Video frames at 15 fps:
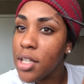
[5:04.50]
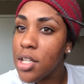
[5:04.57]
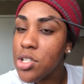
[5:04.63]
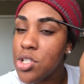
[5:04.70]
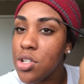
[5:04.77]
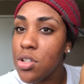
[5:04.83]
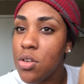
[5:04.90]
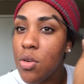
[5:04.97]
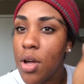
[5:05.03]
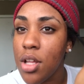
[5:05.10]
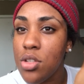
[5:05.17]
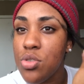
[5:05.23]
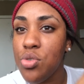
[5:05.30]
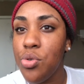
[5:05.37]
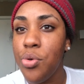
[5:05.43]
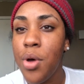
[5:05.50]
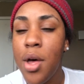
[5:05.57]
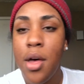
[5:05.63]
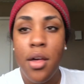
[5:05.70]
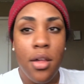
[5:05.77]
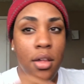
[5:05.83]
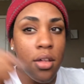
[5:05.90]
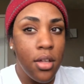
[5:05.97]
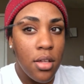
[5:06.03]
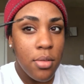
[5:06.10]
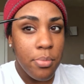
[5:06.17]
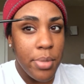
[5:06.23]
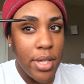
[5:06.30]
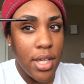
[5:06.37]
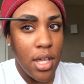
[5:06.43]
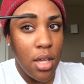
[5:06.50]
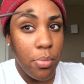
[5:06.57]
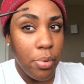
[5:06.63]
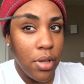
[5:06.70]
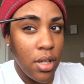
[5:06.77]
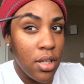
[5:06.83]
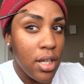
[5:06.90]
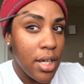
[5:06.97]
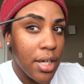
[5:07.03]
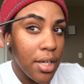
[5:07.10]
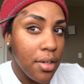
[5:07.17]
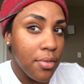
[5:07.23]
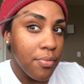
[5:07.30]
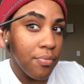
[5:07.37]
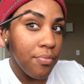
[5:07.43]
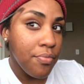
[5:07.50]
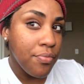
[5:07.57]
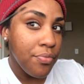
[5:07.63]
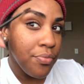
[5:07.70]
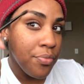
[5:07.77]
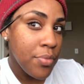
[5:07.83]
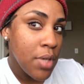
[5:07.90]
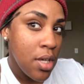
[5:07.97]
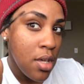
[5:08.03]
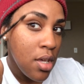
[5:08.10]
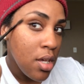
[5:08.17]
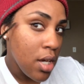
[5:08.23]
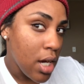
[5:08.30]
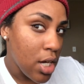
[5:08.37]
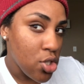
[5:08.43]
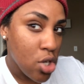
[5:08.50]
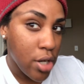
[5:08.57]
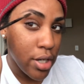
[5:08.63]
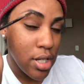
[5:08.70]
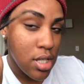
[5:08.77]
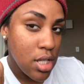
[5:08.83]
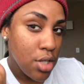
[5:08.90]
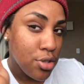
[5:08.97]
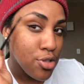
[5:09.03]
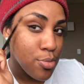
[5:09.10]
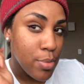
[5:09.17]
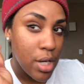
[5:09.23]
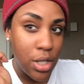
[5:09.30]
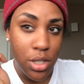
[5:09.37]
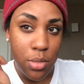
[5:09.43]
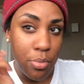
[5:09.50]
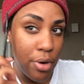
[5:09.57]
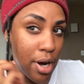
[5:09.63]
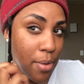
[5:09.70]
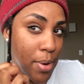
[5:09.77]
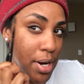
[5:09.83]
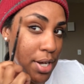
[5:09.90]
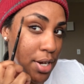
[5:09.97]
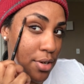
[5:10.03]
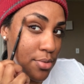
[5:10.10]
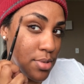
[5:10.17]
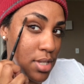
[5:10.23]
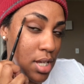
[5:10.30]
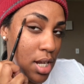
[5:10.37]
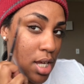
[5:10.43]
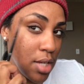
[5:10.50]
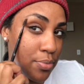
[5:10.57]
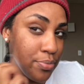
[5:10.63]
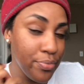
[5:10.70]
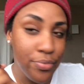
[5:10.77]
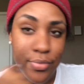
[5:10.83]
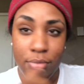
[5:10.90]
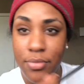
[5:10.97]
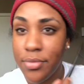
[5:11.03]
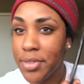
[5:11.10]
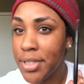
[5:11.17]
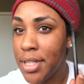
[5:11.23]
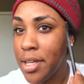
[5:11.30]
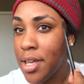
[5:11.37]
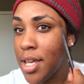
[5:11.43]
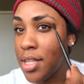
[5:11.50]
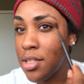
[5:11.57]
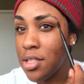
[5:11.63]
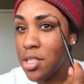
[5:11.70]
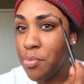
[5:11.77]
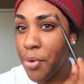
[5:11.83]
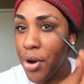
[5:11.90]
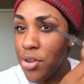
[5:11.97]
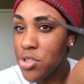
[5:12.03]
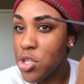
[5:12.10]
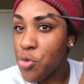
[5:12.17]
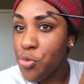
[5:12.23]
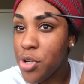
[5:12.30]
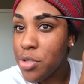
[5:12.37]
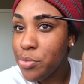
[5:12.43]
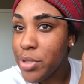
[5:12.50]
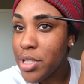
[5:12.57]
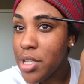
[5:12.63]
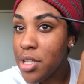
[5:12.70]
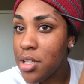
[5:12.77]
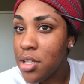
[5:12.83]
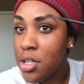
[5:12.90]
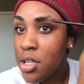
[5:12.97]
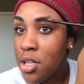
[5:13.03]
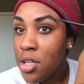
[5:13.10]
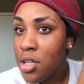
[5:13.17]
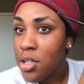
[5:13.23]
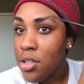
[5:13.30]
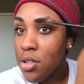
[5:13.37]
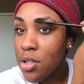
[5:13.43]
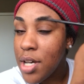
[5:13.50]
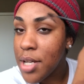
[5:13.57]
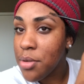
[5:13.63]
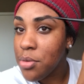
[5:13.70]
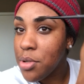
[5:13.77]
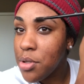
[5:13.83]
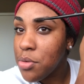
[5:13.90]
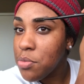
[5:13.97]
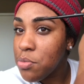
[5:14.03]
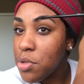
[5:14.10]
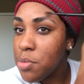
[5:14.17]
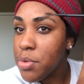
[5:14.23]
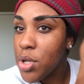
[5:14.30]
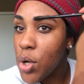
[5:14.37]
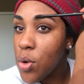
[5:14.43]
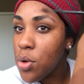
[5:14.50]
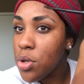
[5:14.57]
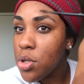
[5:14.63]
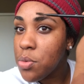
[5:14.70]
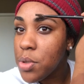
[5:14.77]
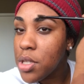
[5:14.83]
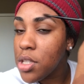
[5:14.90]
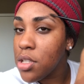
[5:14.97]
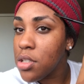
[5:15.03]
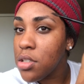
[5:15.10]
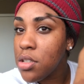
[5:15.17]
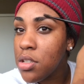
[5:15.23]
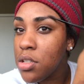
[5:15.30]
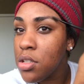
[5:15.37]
that you're going to be applying. As y'all can tell, this is my good brow right here. You see that? And this brow is the one we, you know, I don't know what be going on with the